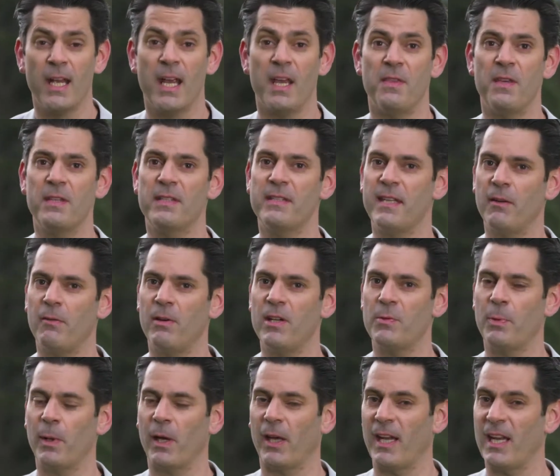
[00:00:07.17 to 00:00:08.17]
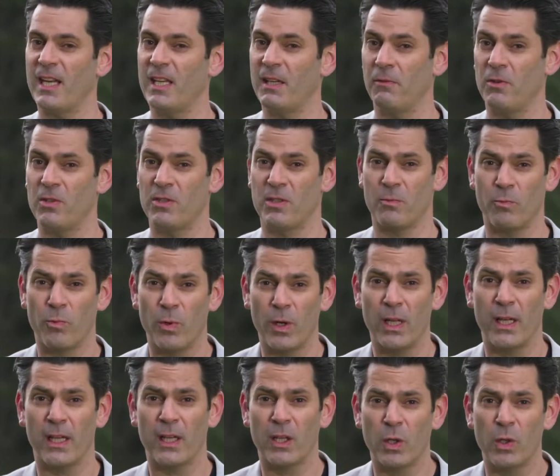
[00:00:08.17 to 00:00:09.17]
In this series, we're going to interview some
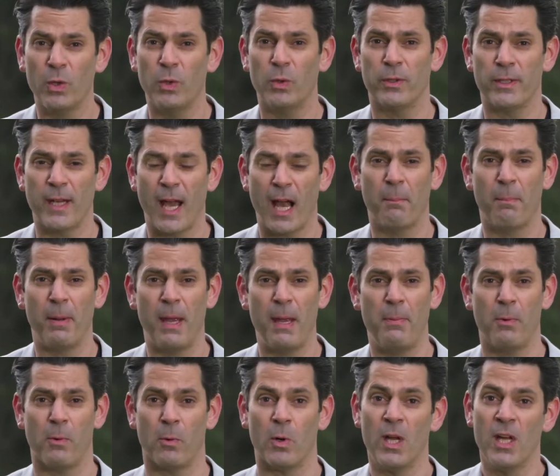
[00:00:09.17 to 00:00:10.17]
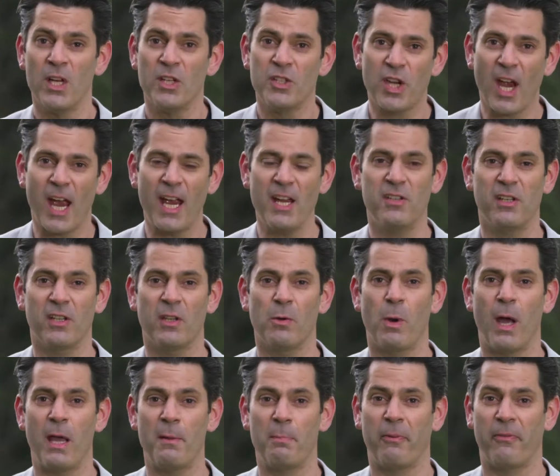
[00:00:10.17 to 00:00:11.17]
really cool young people changing the
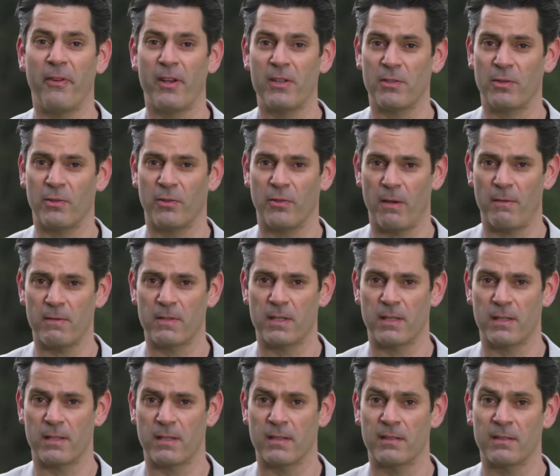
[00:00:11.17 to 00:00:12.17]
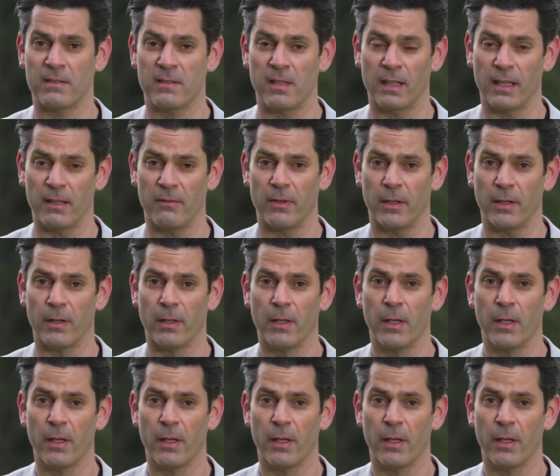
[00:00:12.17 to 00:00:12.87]
way professional services is delivered.